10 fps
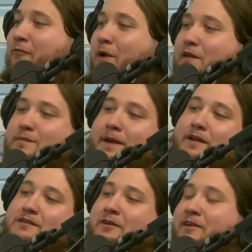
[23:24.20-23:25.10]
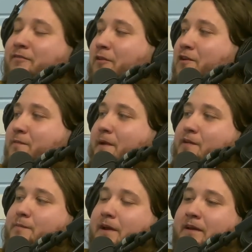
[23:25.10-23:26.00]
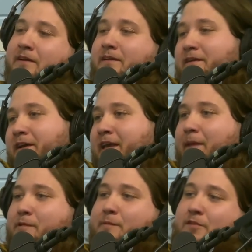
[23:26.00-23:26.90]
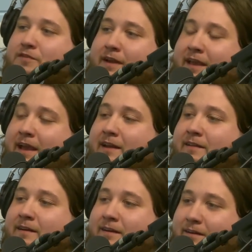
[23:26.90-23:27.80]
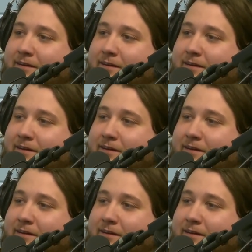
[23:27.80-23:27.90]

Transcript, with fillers: wall space, don't have floor space, but I keep as much as I can in there.